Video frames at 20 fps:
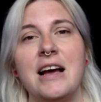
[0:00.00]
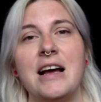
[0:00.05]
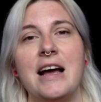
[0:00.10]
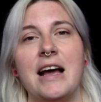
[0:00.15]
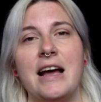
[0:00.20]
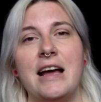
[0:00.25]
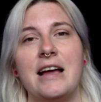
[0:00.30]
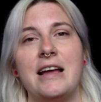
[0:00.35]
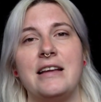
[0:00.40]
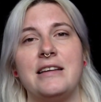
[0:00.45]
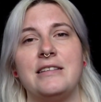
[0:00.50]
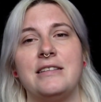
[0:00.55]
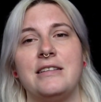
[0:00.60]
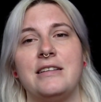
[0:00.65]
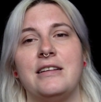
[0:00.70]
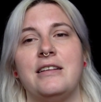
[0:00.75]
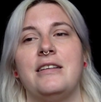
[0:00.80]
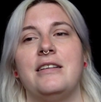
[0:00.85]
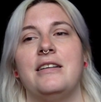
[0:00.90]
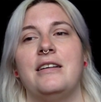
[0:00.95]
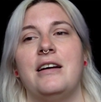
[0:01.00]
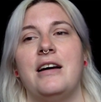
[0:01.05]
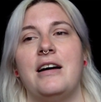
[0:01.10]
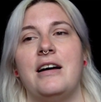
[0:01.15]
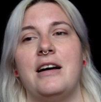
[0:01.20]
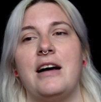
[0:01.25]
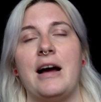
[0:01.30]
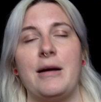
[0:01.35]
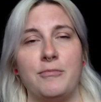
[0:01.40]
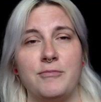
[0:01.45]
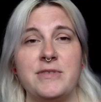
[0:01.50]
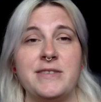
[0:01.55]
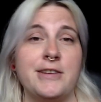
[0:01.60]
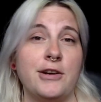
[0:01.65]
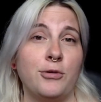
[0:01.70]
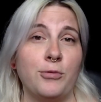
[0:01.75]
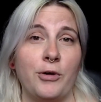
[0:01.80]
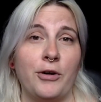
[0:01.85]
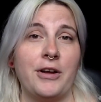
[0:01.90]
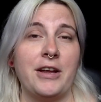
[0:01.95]
and I'm
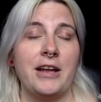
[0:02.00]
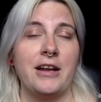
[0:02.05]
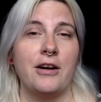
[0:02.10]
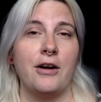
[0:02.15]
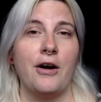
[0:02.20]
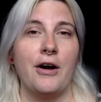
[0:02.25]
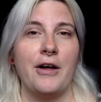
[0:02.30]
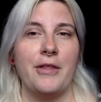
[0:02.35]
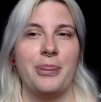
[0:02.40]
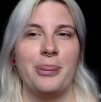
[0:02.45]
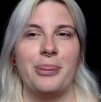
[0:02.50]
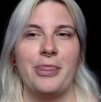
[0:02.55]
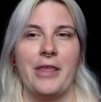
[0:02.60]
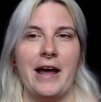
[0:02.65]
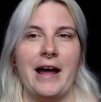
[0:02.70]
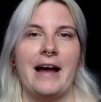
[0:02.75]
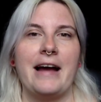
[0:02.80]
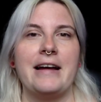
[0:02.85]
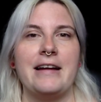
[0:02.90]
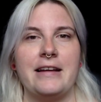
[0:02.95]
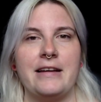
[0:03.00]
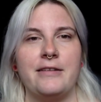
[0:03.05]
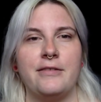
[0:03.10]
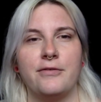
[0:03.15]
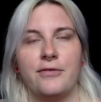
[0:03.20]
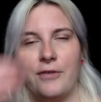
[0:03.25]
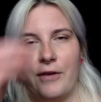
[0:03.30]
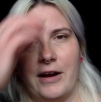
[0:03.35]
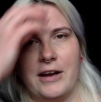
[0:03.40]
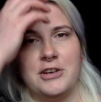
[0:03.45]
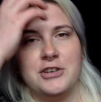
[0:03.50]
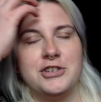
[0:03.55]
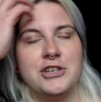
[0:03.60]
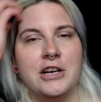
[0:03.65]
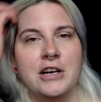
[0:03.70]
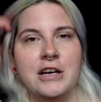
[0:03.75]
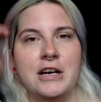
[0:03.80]
still working on that in French.